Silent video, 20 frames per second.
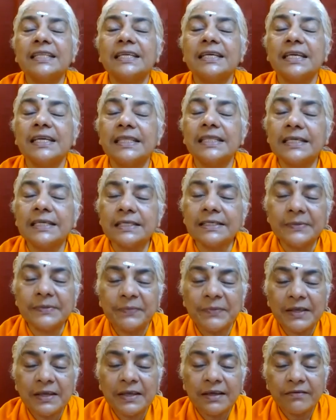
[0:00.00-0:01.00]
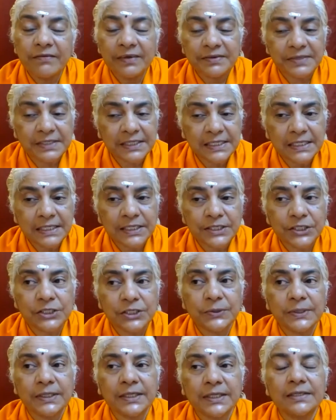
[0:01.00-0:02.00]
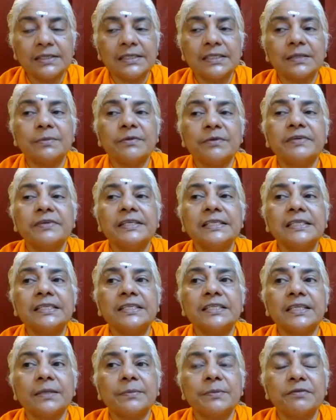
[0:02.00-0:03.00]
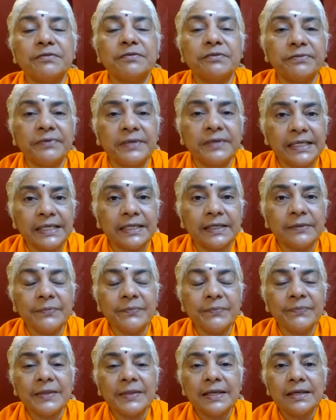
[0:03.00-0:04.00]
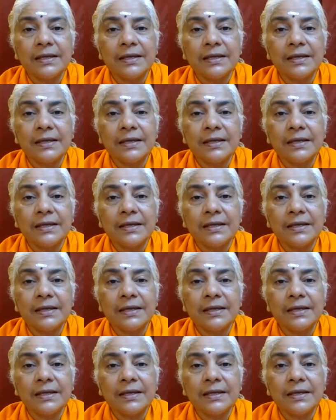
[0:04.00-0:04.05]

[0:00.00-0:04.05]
In the Gita, we have seen the shloka, some of us in chapter 15,